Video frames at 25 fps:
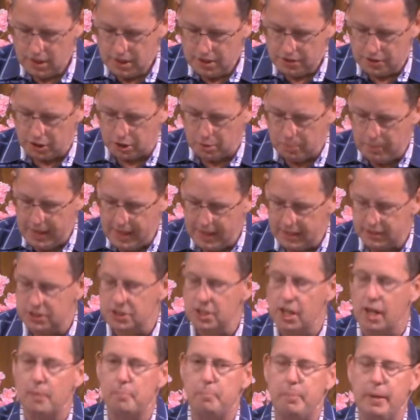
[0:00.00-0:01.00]
The command is
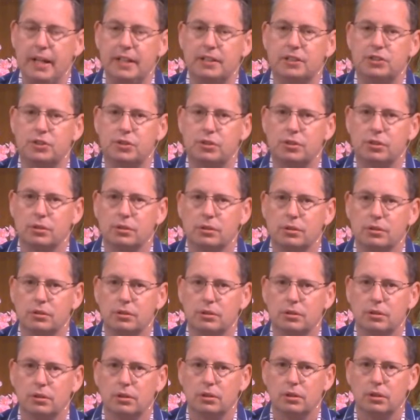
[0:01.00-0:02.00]
not based
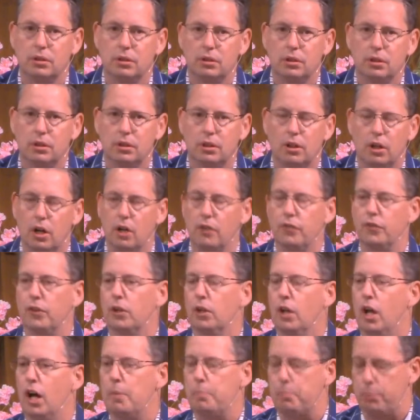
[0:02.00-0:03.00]
on the
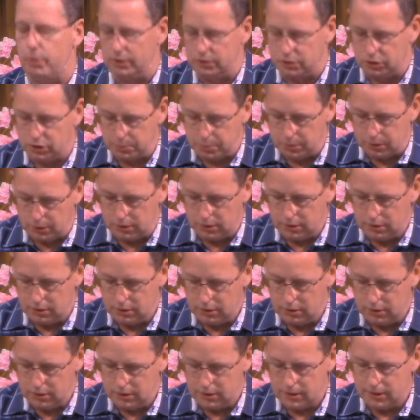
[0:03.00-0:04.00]
law principle.
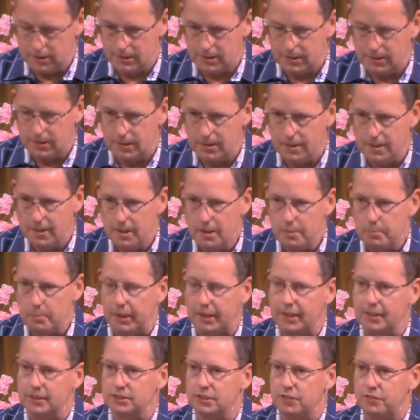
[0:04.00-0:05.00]

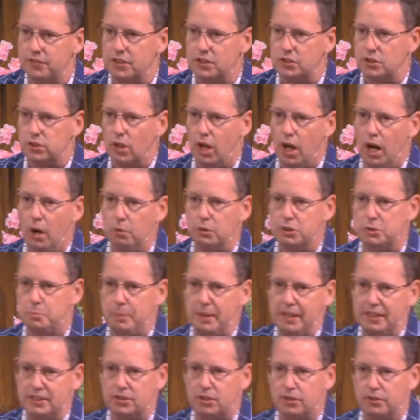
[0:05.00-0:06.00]
Because if this law was
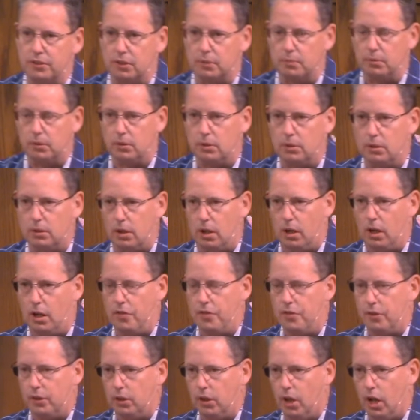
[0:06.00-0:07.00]
based on the,
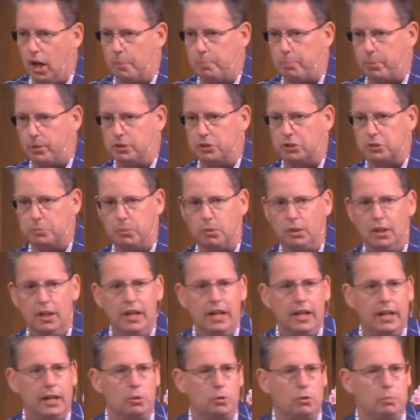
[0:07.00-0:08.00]
on the law principle,
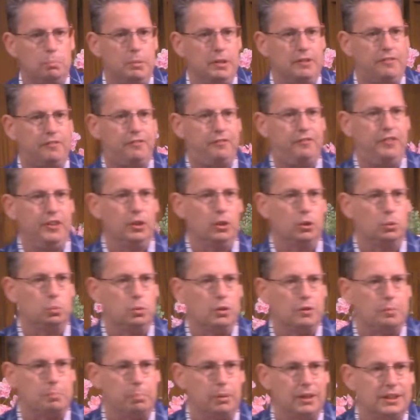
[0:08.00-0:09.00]
it would be filled
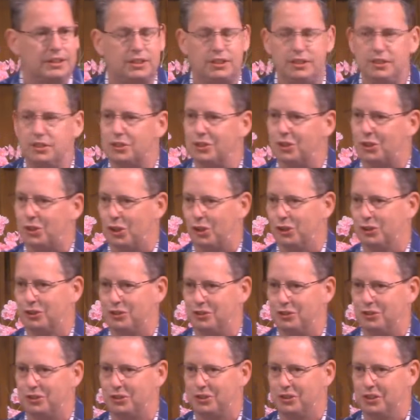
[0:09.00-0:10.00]
with blessings and
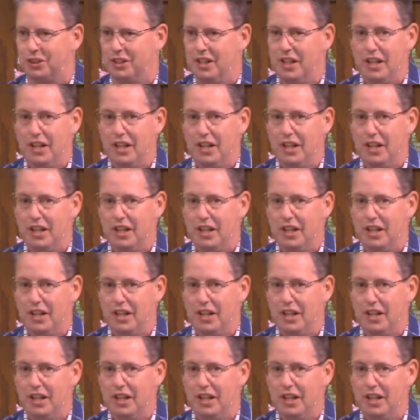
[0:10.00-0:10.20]
curses.